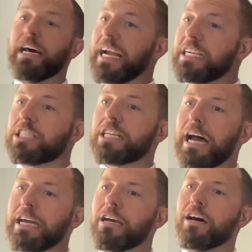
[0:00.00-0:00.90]
Each
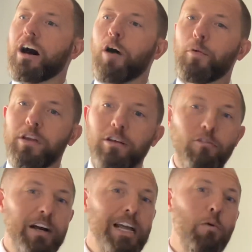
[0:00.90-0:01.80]
day, I want you to
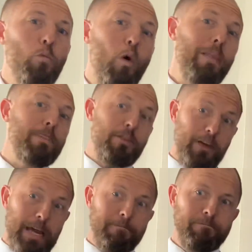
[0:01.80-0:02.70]
write down one
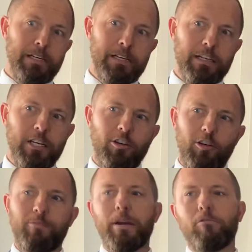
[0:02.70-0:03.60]
thing that you
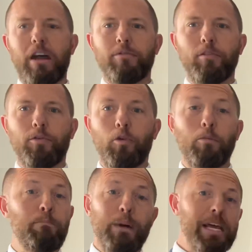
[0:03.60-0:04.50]
have been grateful for,
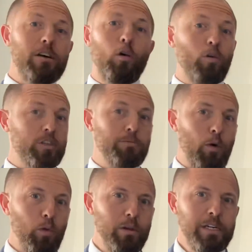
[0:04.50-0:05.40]
big or
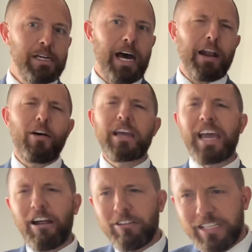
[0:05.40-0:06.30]
small, and I
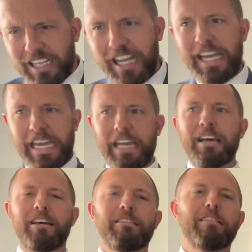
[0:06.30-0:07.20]
guarantee
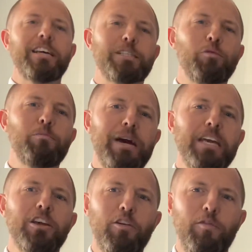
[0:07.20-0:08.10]
that this will make
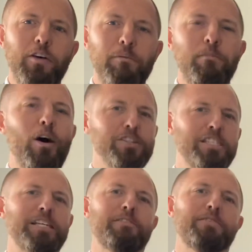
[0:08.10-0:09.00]
you feel
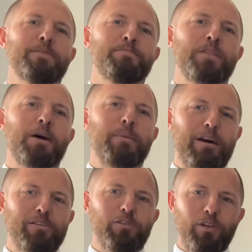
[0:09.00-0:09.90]
positive
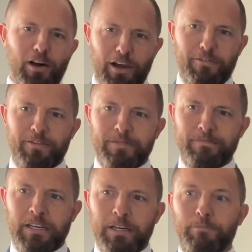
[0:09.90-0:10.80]
about your life,
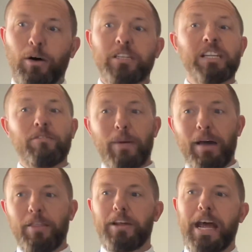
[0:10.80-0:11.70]
positive
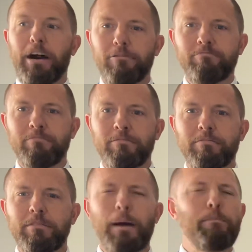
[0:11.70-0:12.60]
about the now,
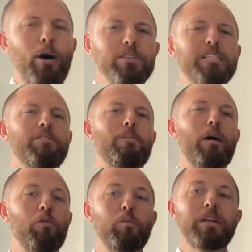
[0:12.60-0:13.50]
and positive about
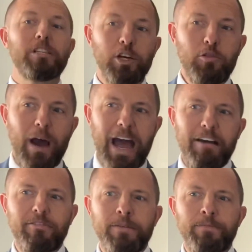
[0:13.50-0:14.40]
what we do have.